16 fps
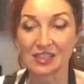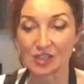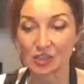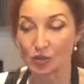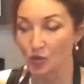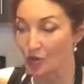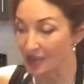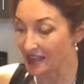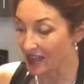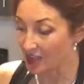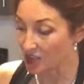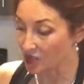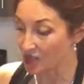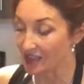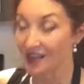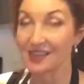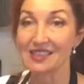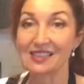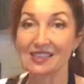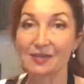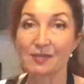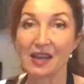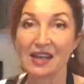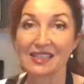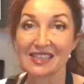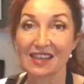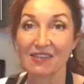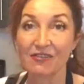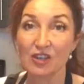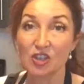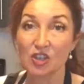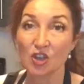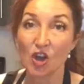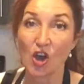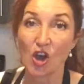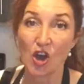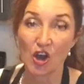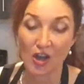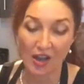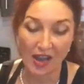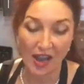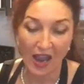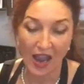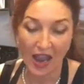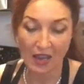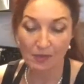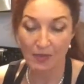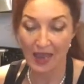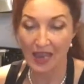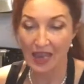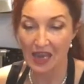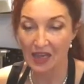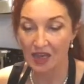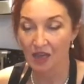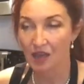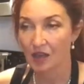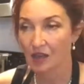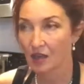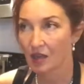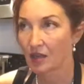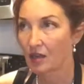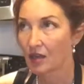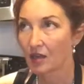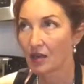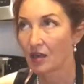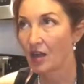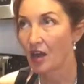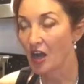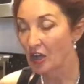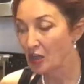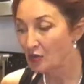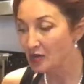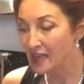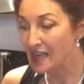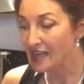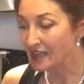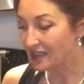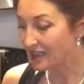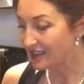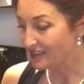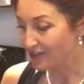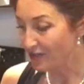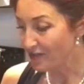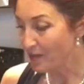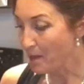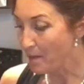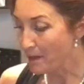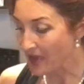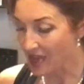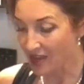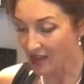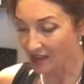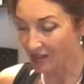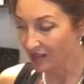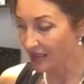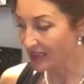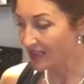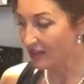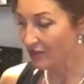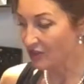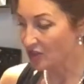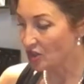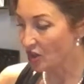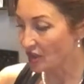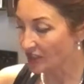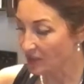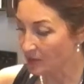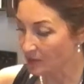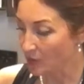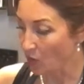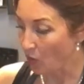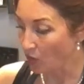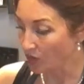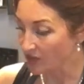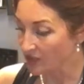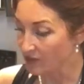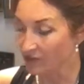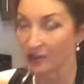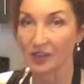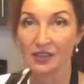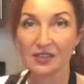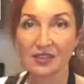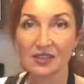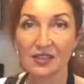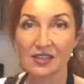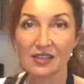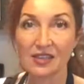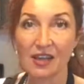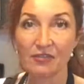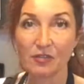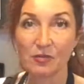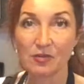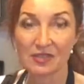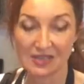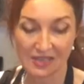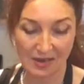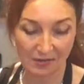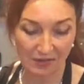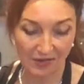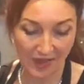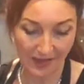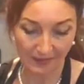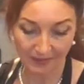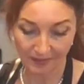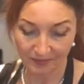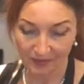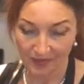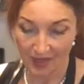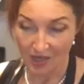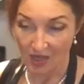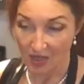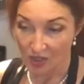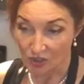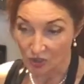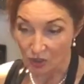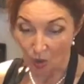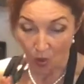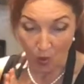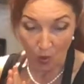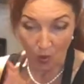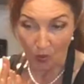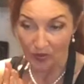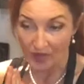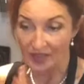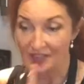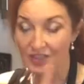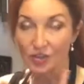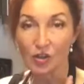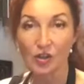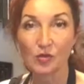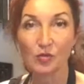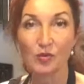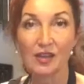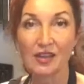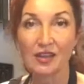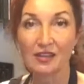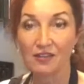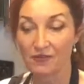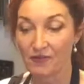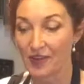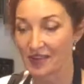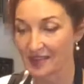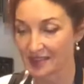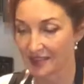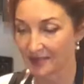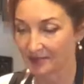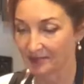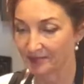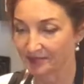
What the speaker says: So you can actually customize every jar and make a unique meal in every jar. It can be all different. It doesn't have to be the same thing. So let's start with venison.